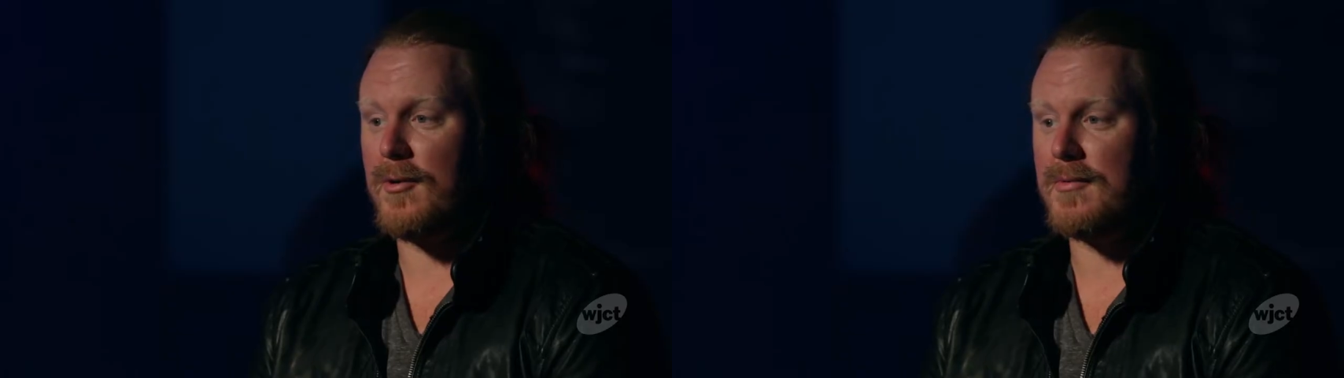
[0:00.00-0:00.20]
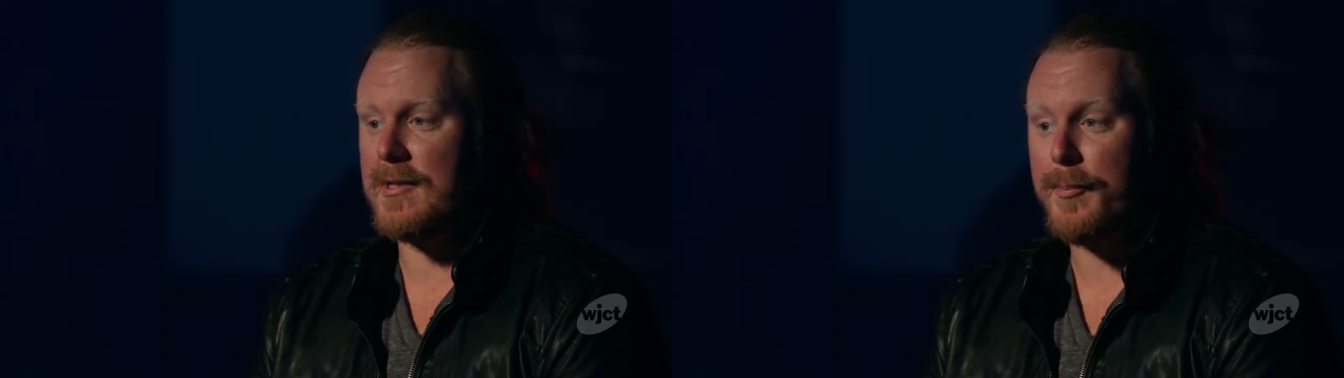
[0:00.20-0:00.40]

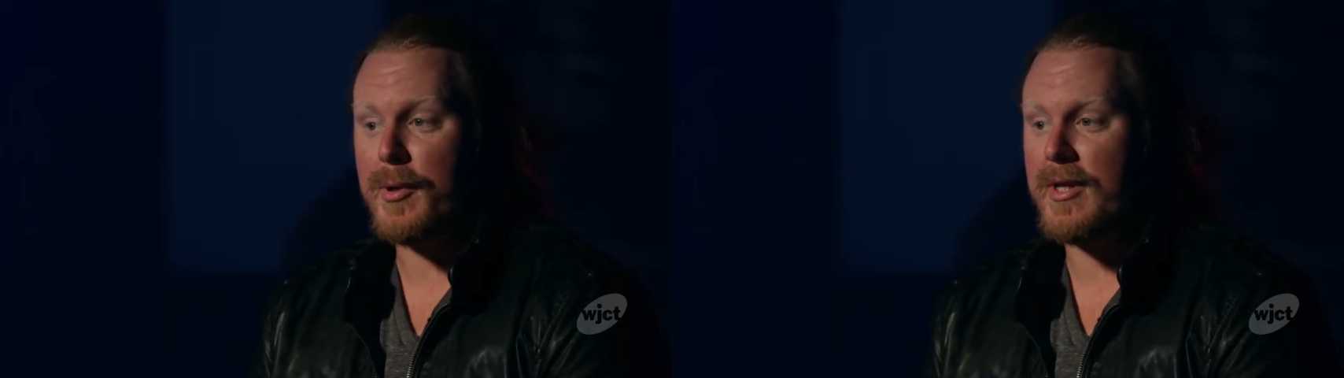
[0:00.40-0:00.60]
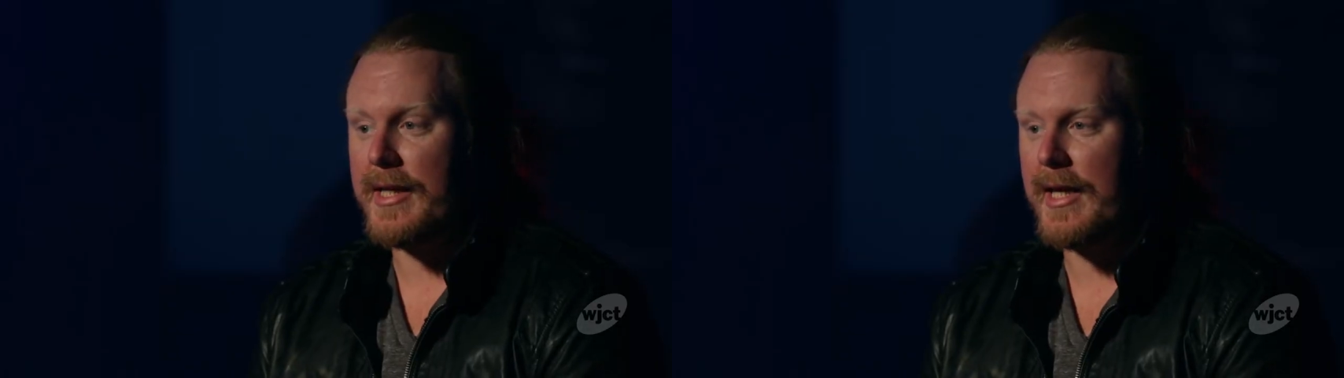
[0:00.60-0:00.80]
don't
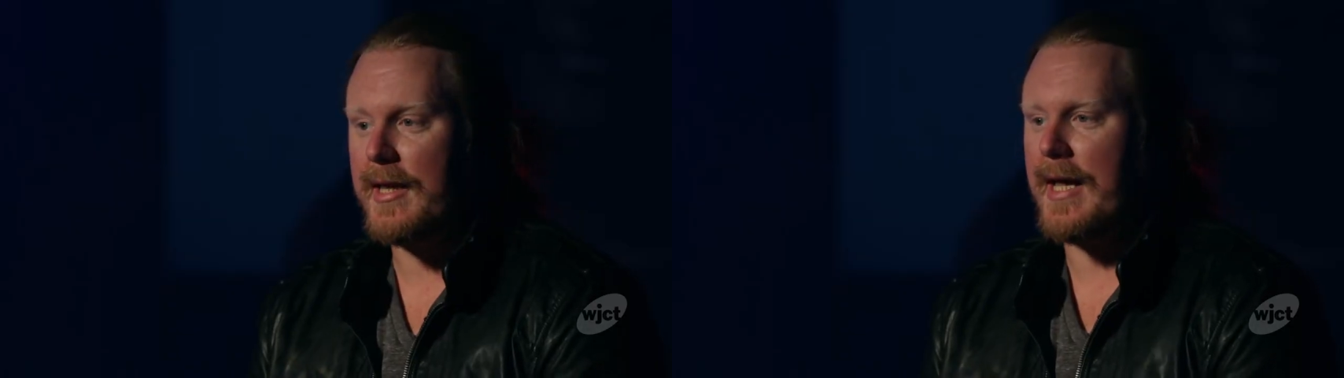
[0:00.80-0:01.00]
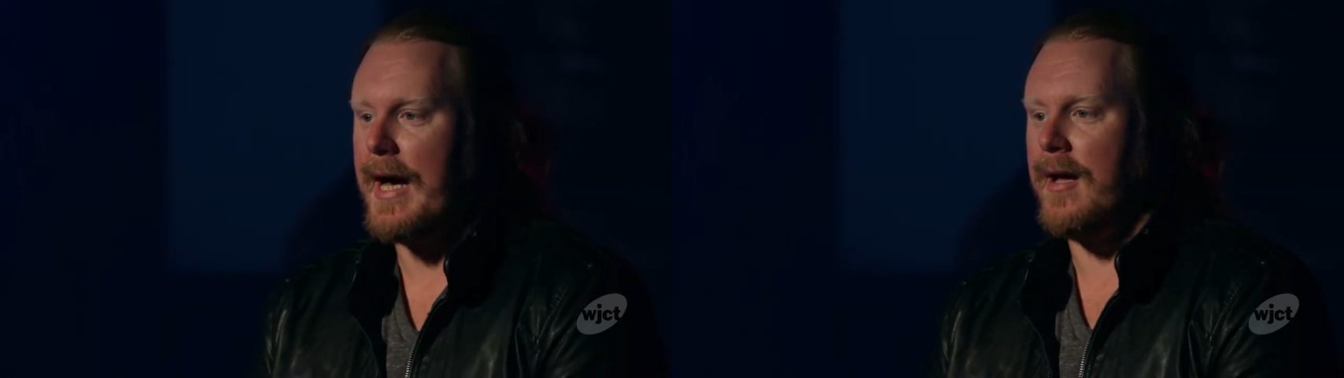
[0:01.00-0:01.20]
typically need
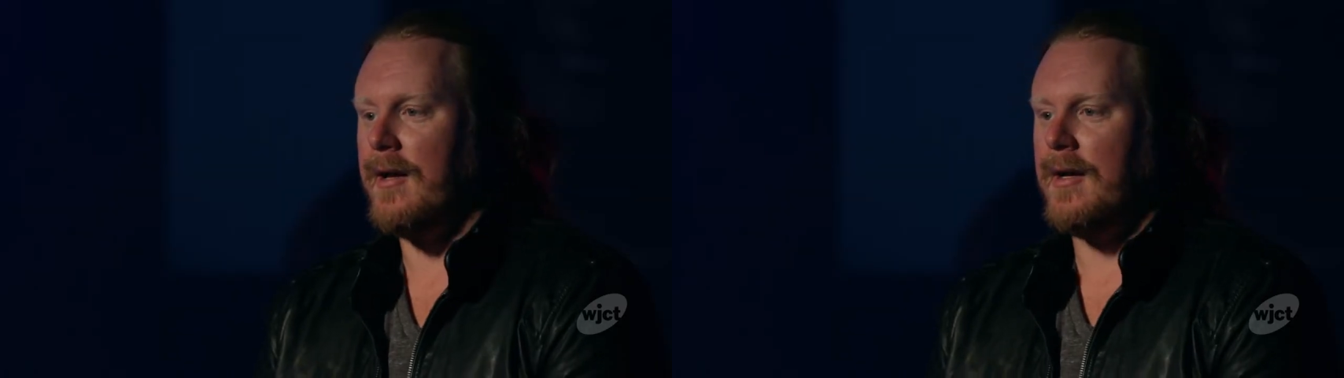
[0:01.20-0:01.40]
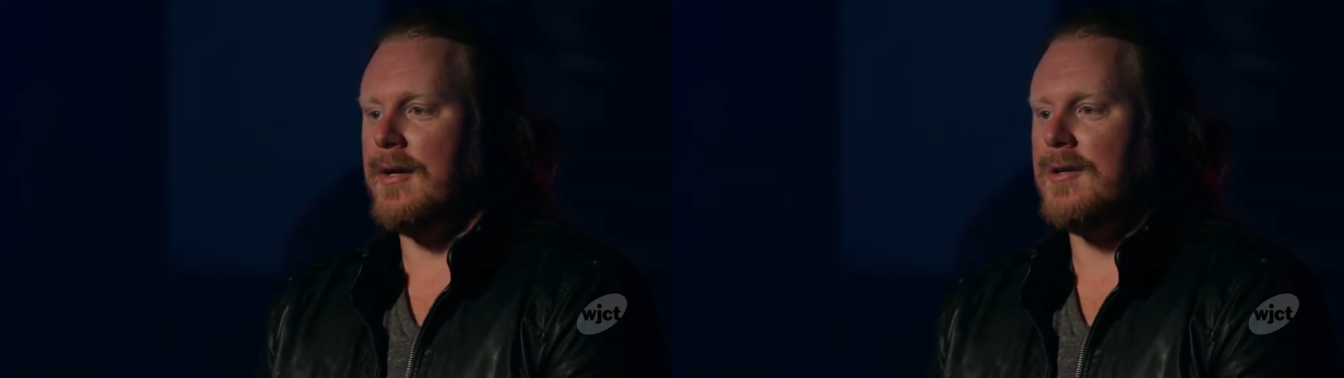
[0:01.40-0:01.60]
that.
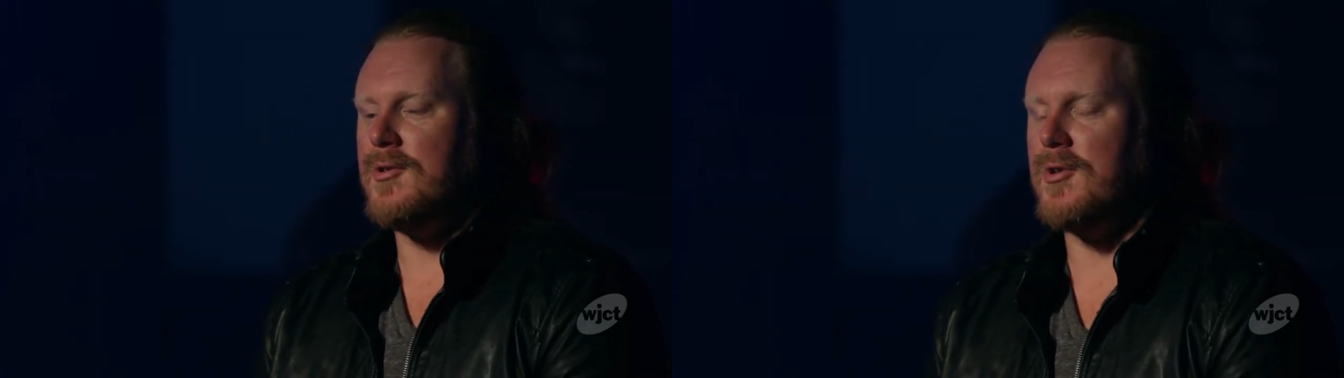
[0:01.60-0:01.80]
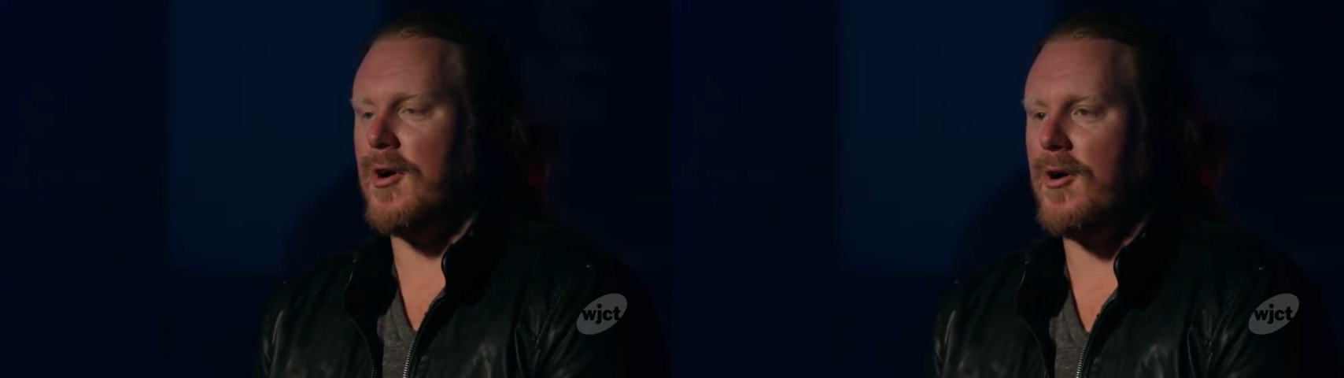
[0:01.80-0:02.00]

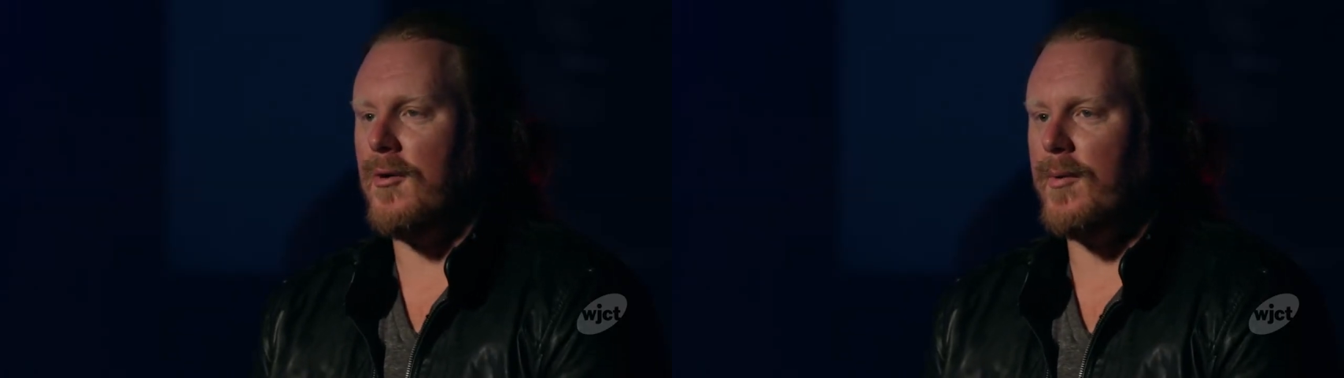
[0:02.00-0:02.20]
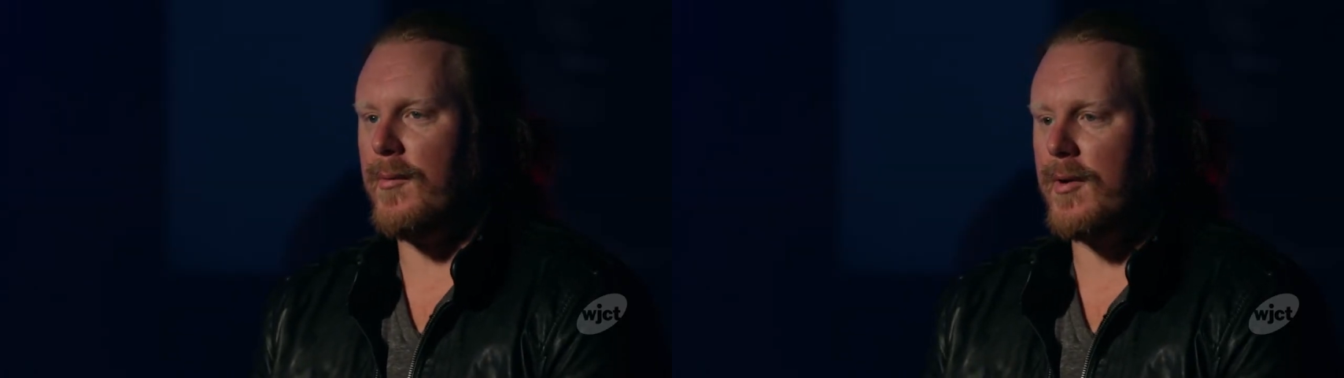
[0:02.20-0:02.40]
So
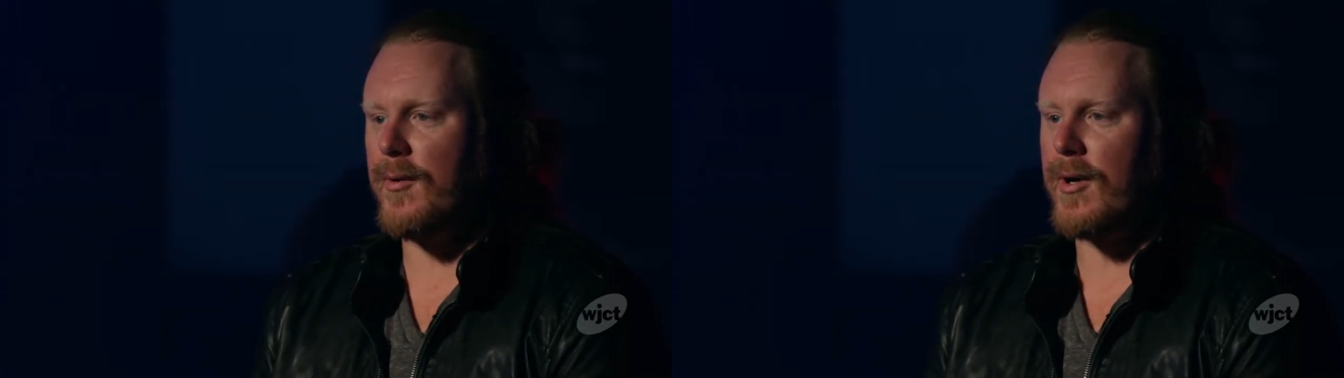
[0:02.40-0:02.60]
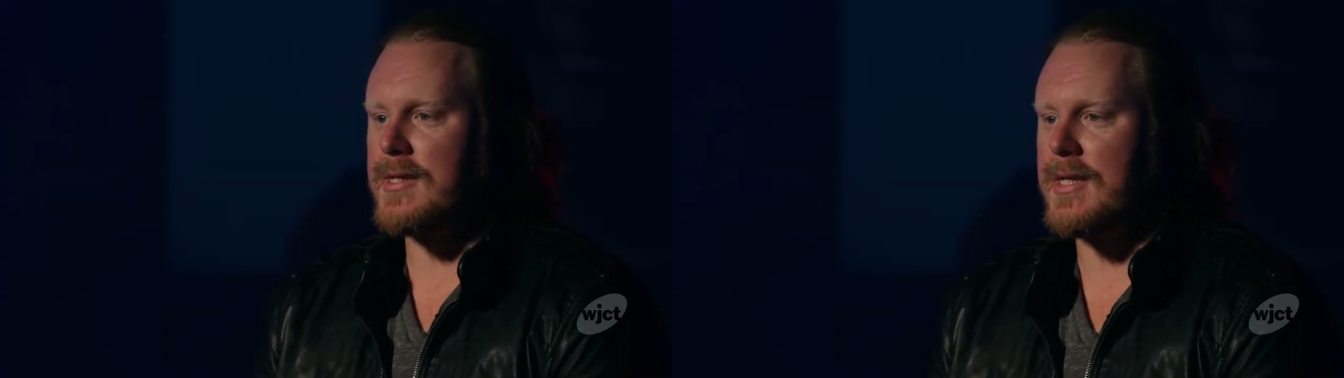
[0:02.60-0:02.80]
we really
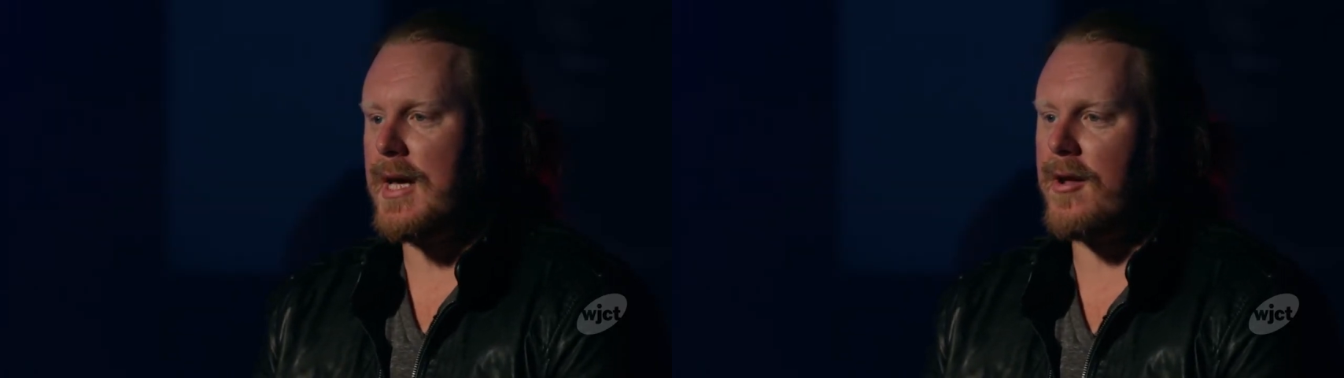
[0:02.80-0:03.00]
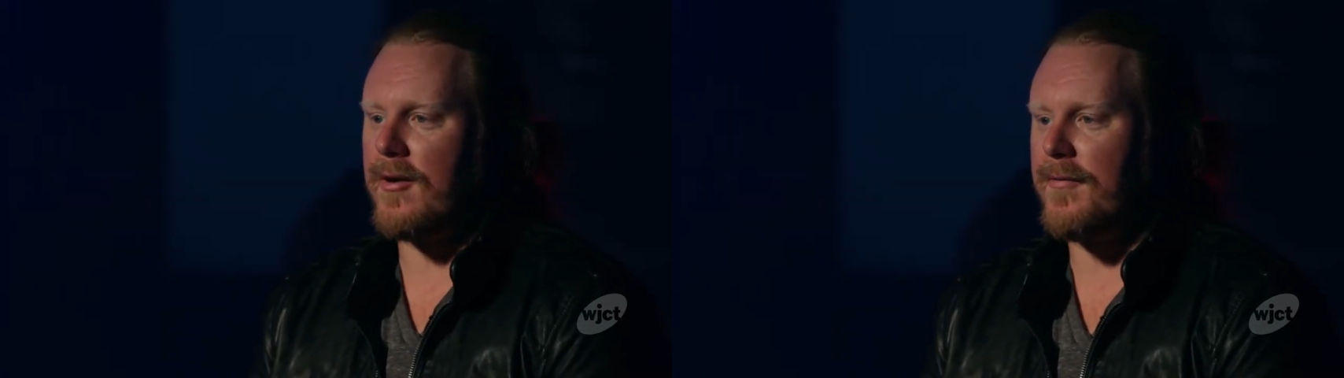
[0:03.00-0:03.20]
work
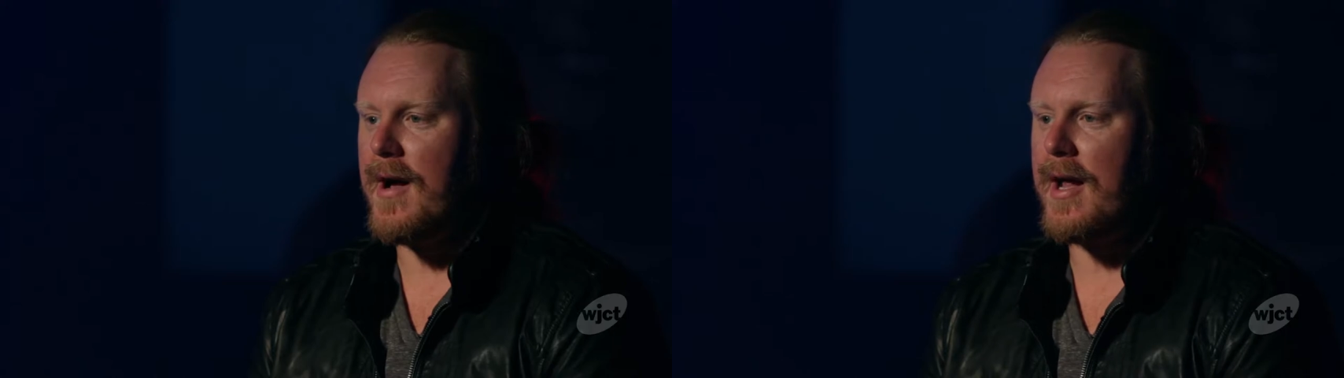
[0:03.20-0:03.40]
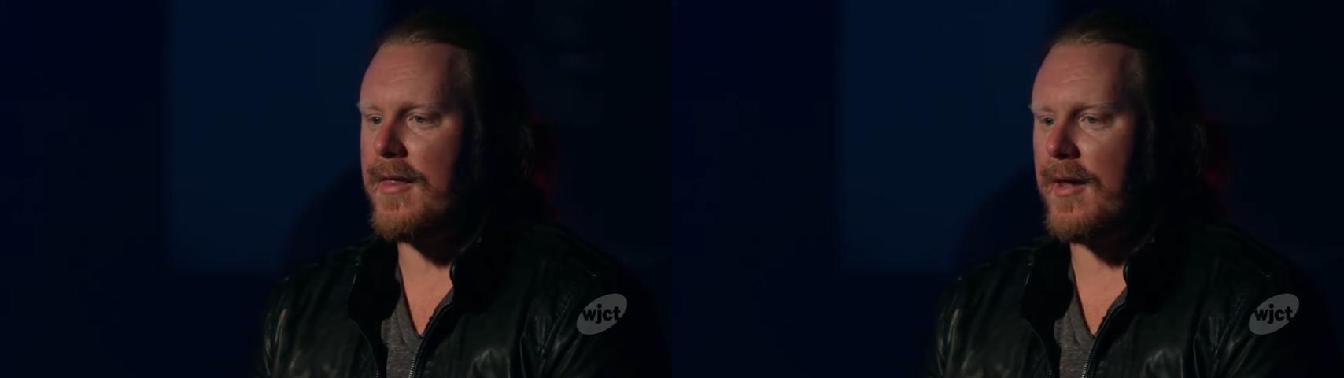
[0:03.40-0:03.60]
together to
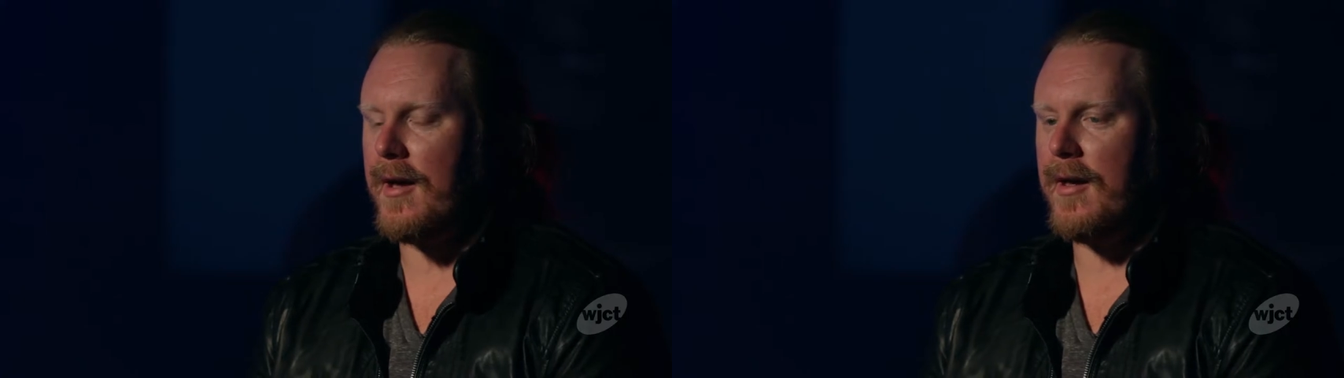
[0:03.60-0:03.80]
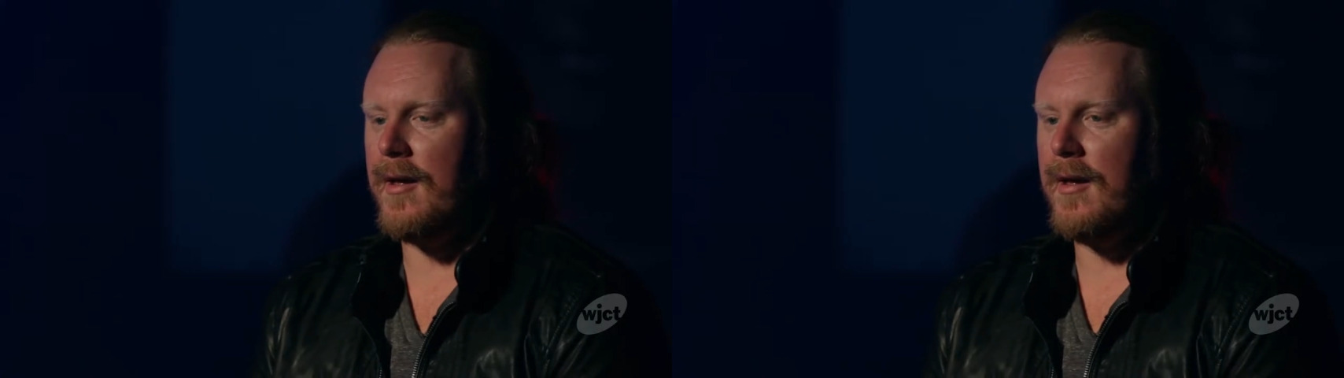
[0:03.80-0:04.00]
find the,